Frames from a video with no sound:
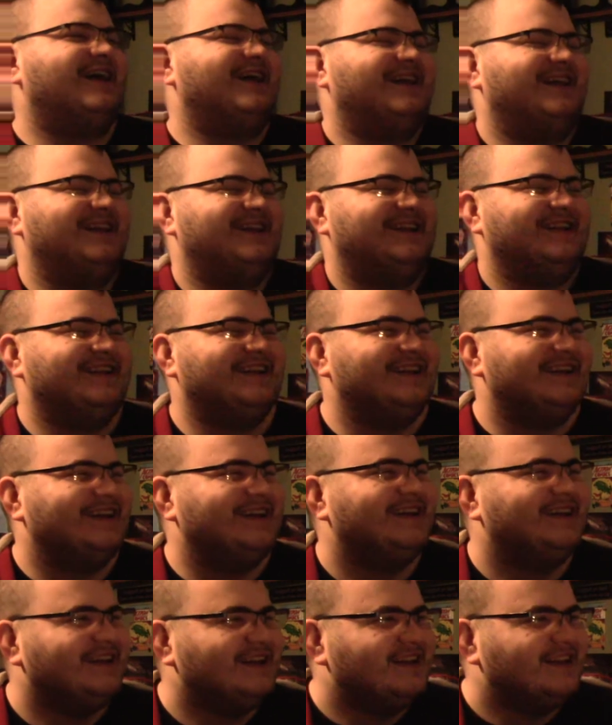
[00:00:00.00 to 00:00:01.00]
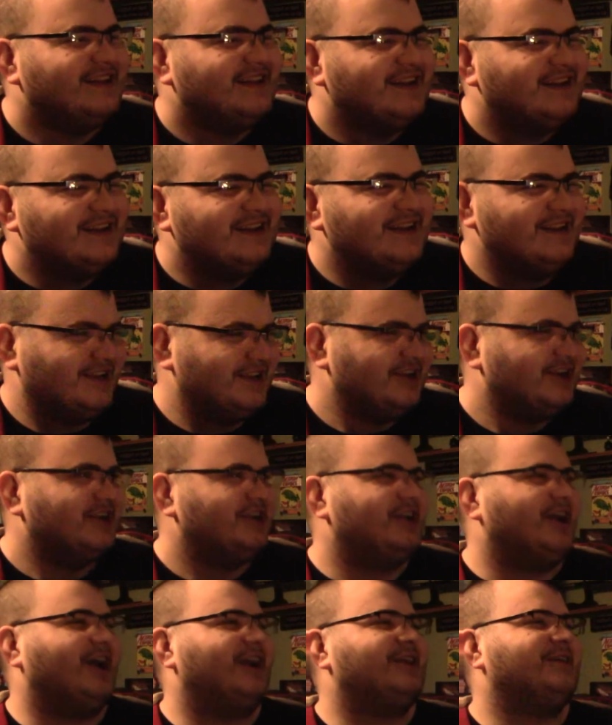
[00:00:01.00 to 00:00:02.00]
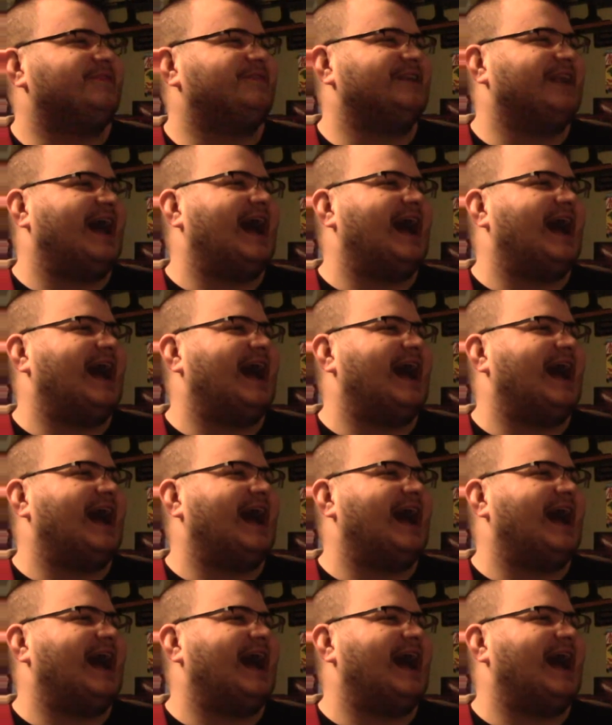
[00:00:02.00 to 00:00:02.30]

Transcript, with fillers: and you are person. Not even